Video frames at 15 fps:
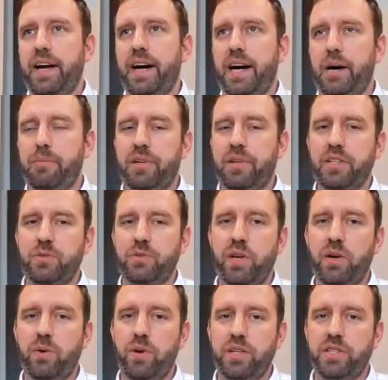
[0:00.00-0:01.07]
because we
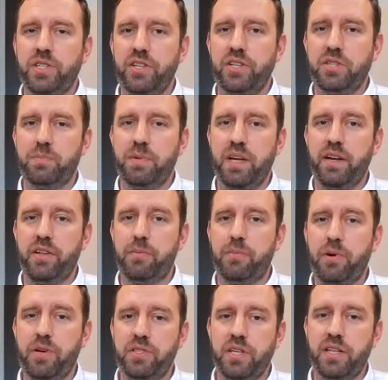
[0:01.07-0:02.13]
don't want you to just be another
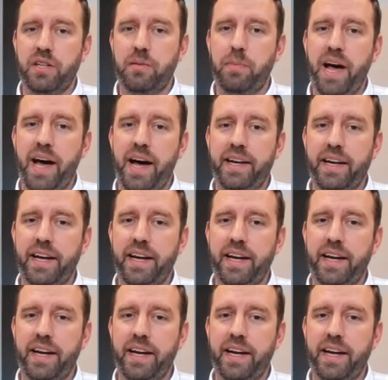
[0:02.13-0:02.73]
person in the pack.